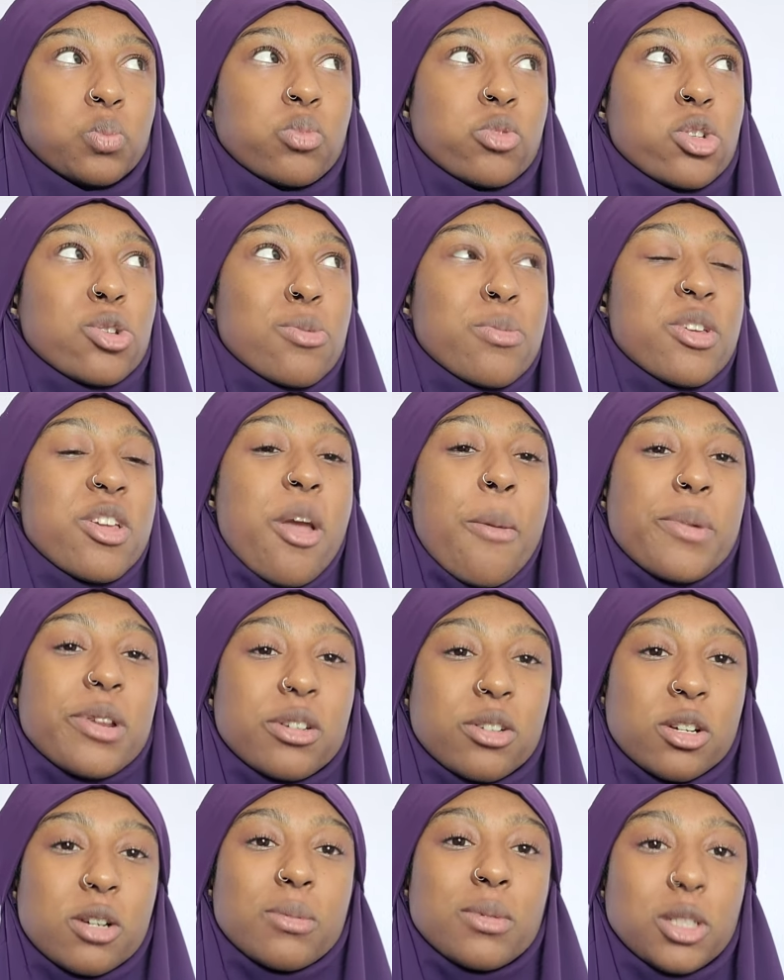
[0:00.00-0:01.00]
so being able to
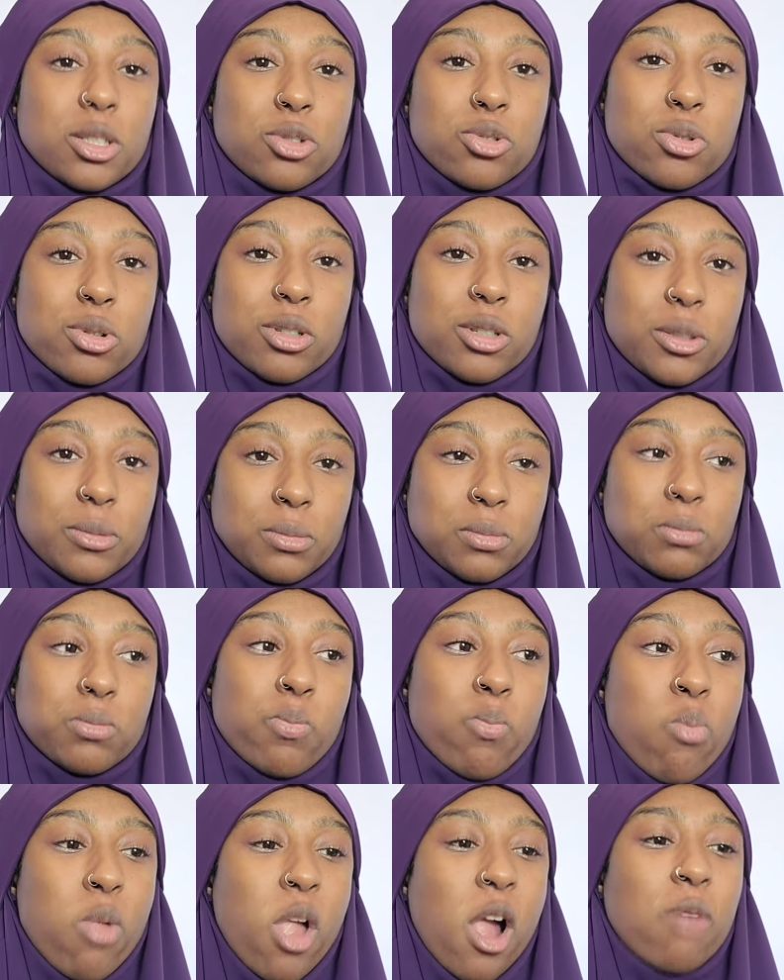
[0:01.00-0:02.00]
tell my story
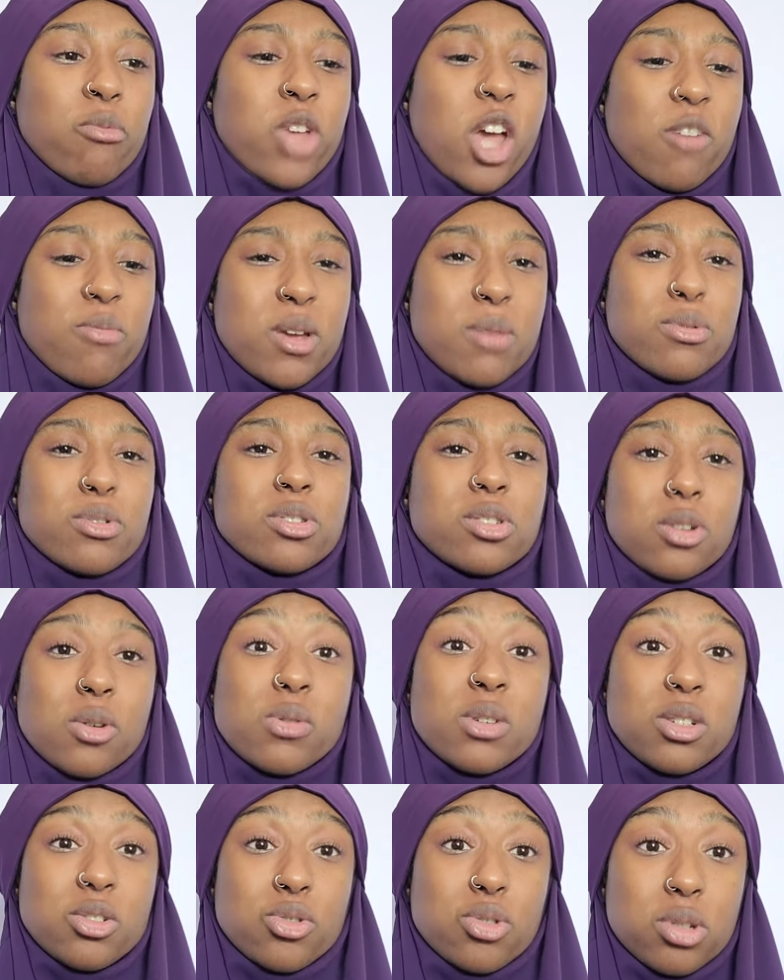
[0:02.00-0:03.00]
and have people so
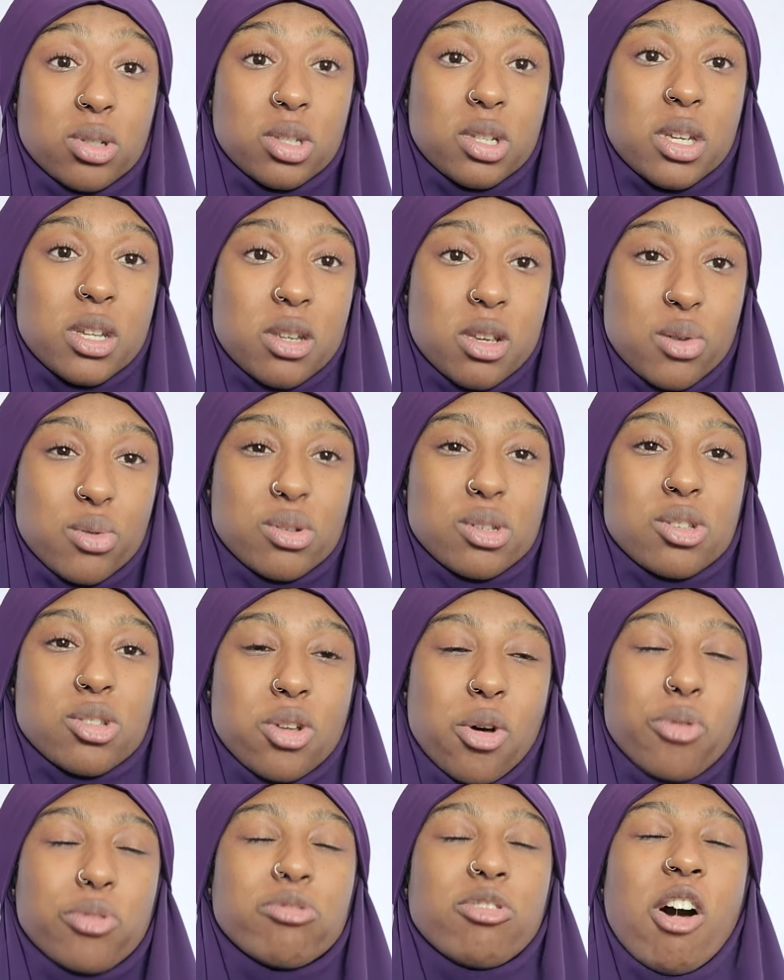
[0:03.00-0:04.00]
interested, it was
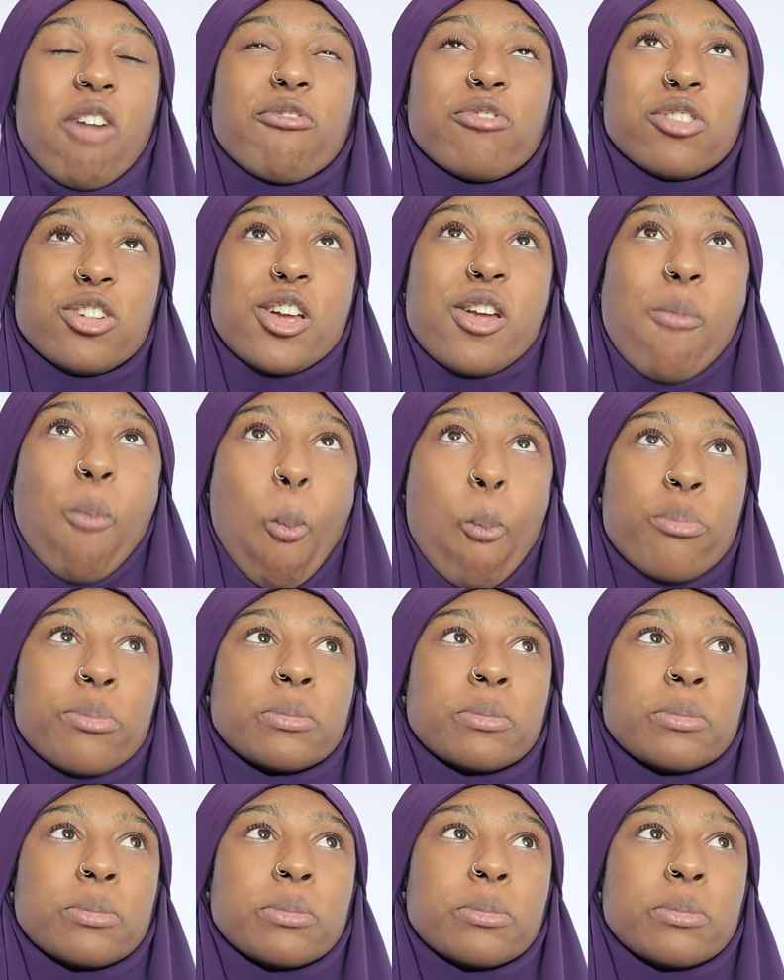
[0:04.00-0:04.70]
so lovely.